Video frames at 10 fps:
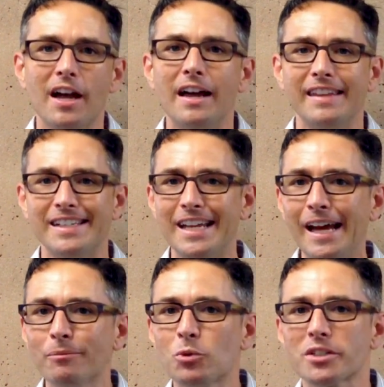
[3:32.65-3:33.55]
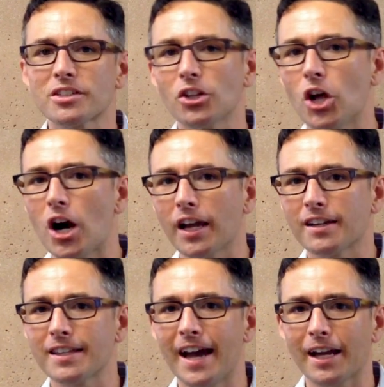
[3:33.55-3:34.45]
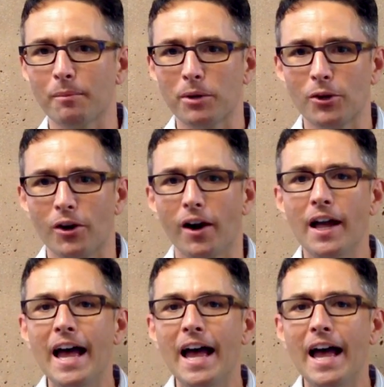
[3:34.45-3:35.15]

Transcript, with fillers: The attempt was to log into that computer.